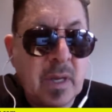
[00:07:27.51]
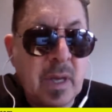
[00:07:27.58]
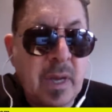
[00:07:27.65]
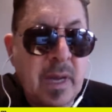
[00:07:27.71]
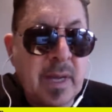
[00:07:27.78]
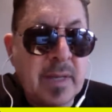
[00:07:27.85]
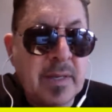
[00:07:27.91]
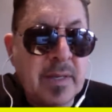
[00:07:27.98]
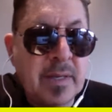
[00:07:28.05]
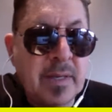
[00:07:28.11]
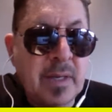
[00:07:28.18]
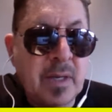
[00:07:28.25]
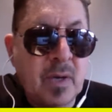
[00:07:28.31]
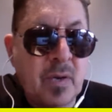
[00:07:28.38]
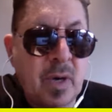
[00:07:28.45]
and
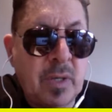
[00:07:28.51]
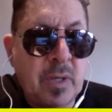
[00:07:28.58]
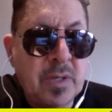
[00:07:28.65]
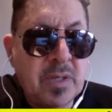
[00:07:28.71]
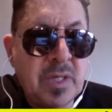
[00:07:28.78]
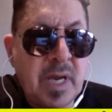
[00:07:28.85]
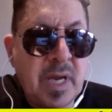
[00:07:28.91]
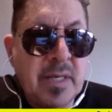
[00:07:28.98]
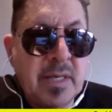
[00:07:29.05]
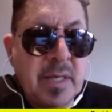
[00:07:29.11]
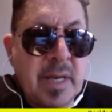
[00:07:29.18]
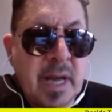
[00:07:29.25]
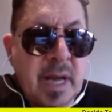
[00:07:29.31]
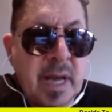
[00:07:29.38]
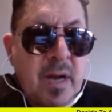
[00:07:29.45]
understanding
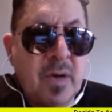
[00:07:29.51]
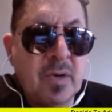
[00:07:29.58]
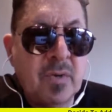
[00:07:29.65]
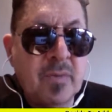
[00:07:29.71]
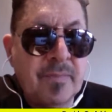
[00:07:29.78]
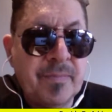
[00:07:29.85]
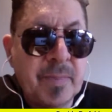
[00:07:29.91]
how